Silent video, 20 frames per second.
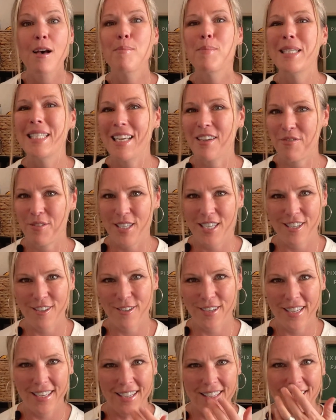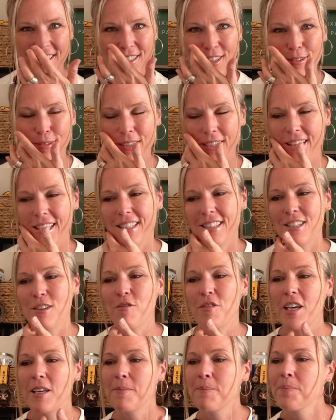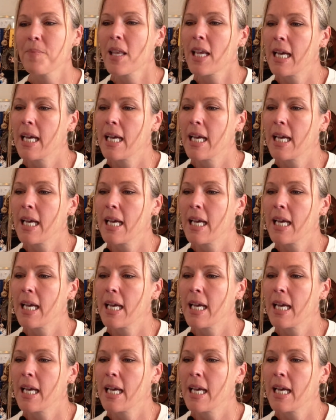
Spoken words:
But definitely do it. So worth it. So fun.